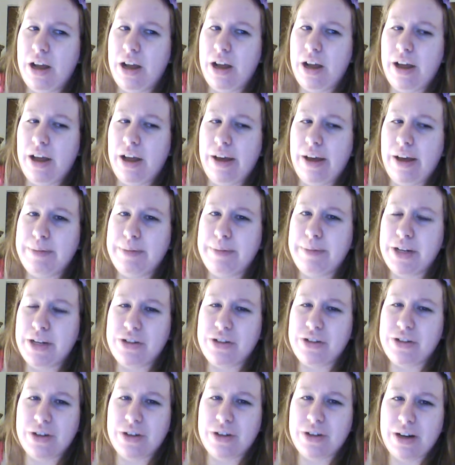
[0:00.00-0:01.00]
I'm not
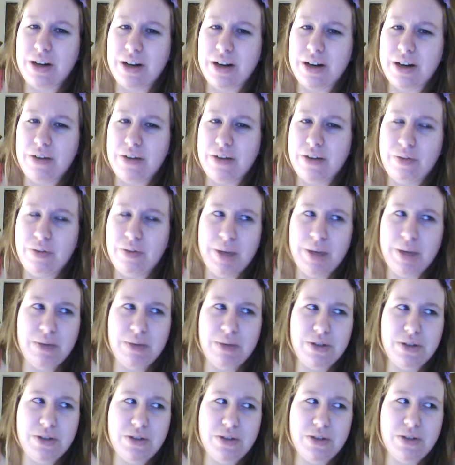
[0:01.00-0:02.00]
sure if I'll be
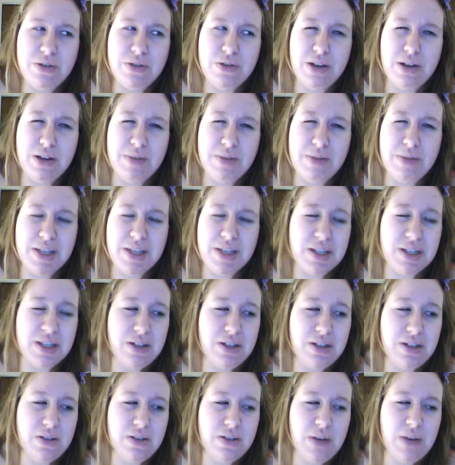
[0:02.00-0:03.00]
able to or not, because I
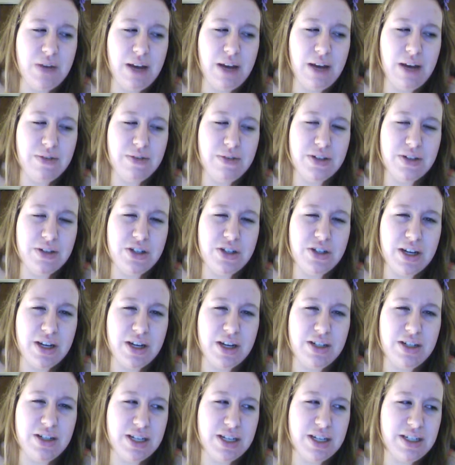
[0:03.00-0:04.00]
do have a
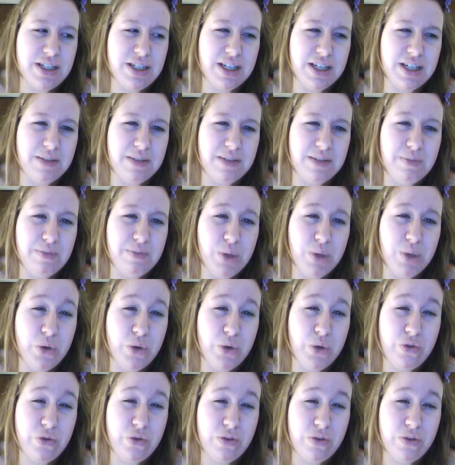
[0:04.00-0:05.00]
gigantic
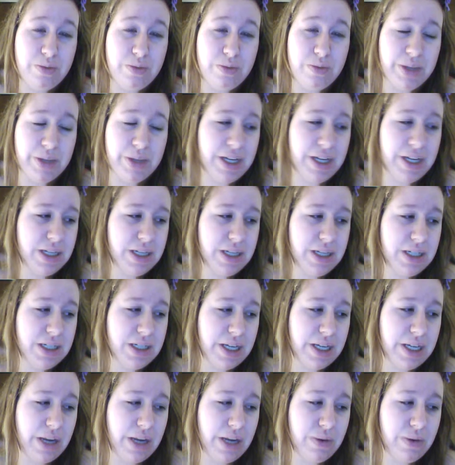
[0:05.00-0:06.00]
move planned,
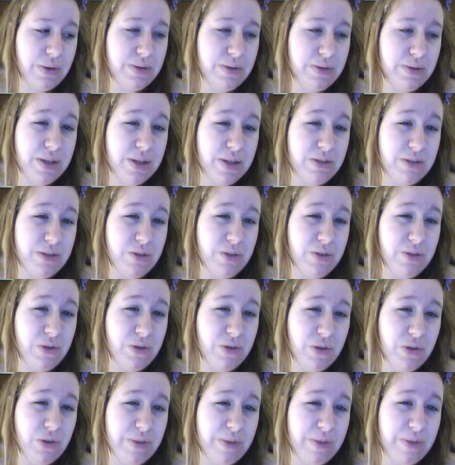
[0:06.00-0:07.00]
and I want to be able to move
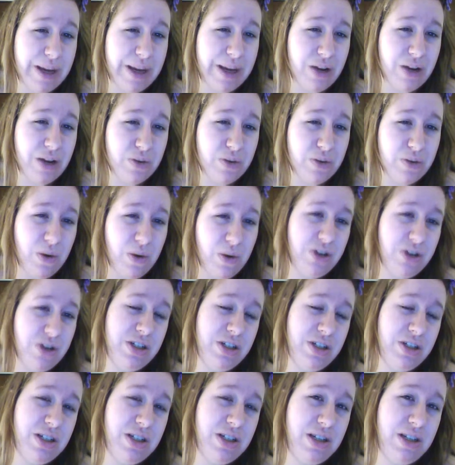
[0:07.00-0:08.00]
all the way back out to
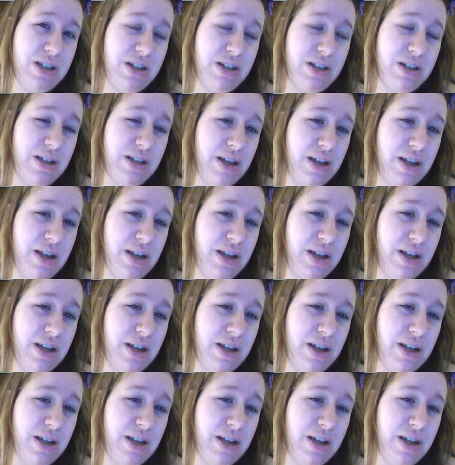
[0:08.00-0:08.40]
Washington,